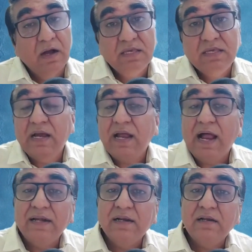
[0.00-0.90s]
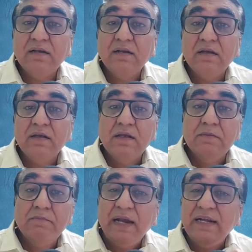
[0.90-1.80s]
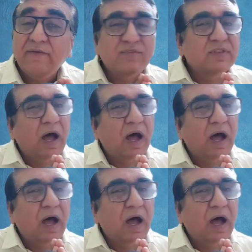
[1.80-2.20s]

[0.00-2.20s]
A young adult might have